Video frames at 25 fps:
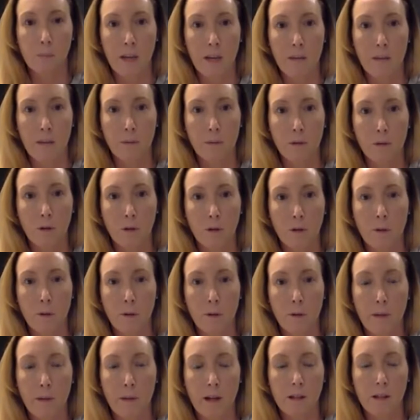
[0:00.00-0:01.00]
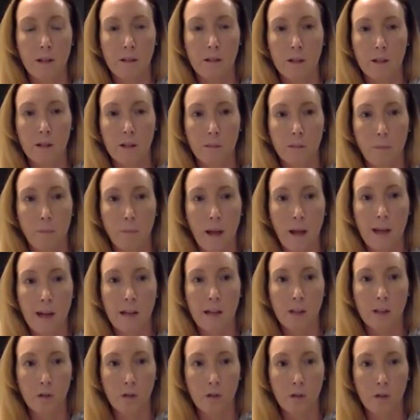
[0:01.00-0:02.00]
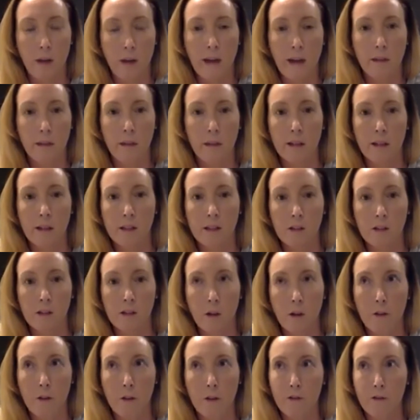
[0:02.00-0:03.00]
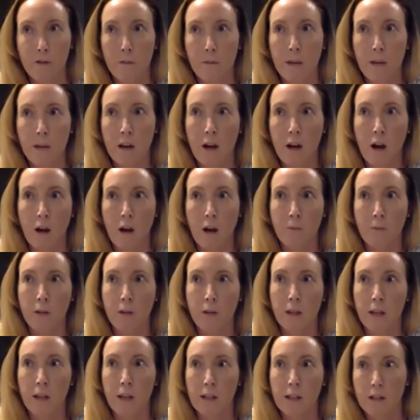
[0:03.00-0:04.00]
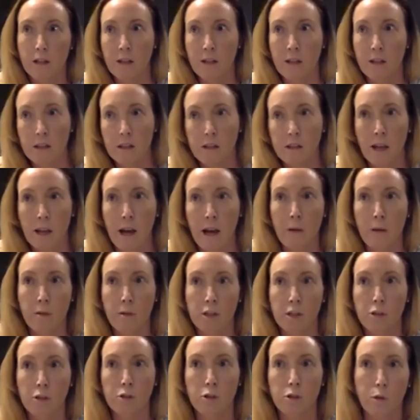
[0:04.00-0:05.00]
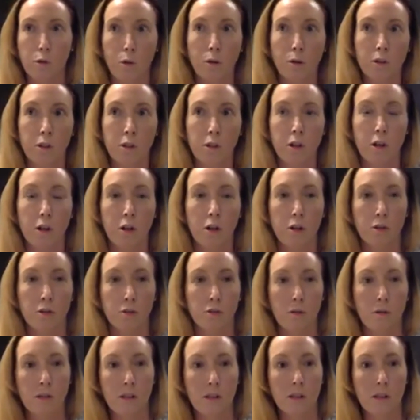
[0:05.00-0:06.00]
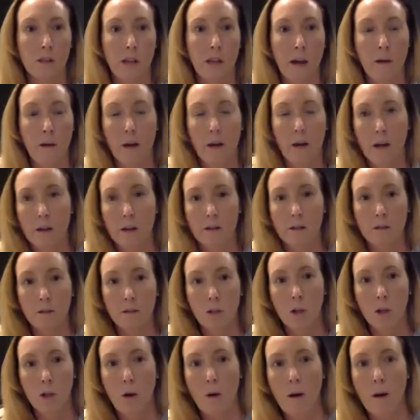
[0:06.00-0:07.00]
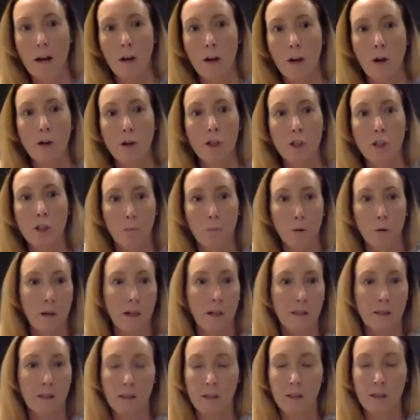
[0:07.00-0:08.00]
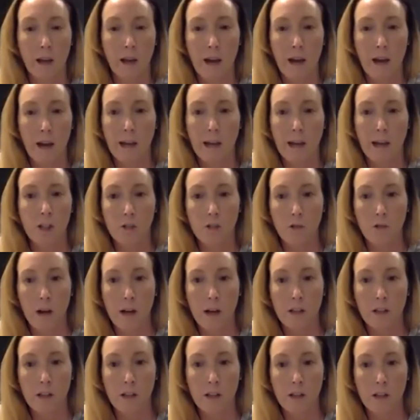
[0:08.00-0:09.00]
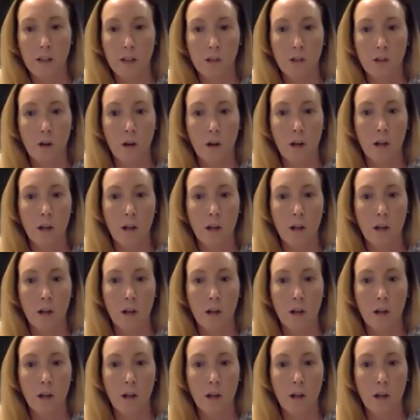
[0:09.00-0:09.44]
people or be better as players or athletes. So for me, I'm really into this is how we should talk to girls, or this is how I, you know, I coach boys. And Aish, you're right, it's not